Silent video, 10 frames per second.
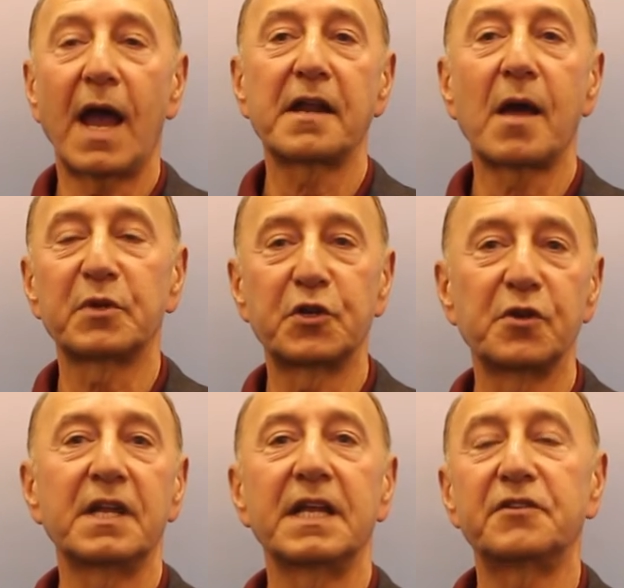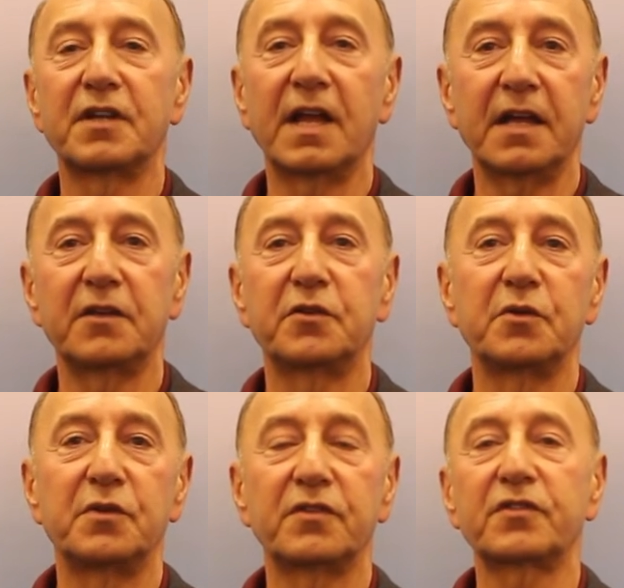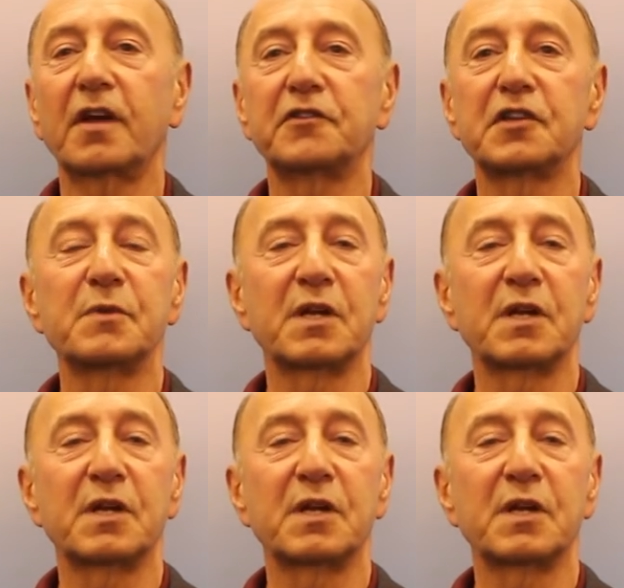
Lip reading: had an opportunity today to discuss a little